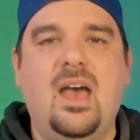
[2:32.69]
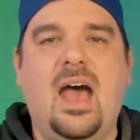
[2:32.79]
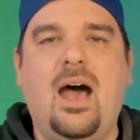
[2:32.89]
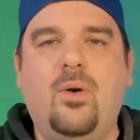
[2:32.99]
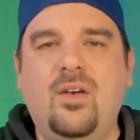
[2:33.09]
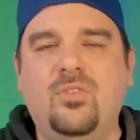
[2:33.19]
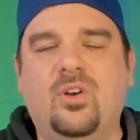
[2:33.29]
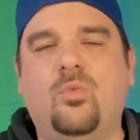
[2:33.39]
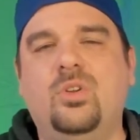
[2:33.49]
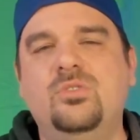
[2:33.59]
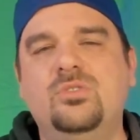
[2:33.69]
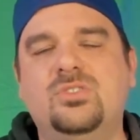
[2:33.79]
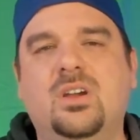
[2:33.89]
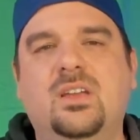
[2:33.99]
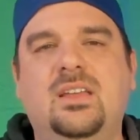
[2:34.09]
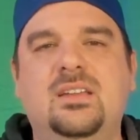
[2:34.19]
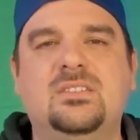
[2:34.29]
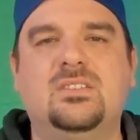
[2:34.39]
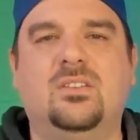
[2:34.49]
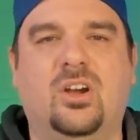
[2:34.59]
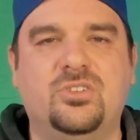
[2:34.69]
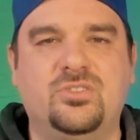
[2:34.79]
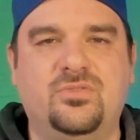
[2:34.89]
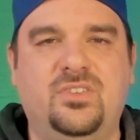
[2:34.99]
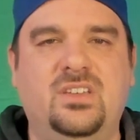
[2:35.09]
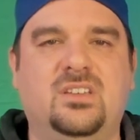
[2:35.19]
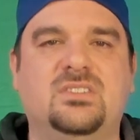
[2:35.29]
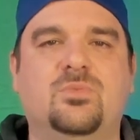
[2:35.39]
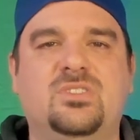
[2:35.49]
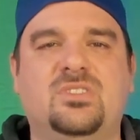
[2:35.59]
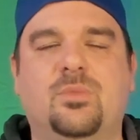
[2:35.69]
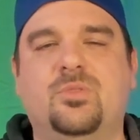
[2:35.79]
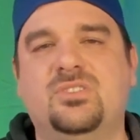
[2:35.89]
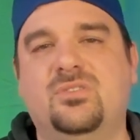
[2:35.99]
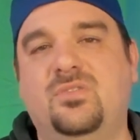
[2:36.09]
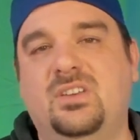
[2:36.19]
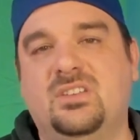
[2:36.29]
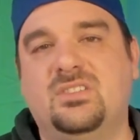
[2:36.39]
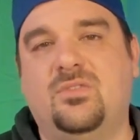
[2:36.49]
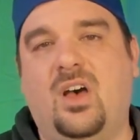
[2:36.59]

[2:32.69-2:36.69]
However, when you start getting into larger fields and we start pushing fields of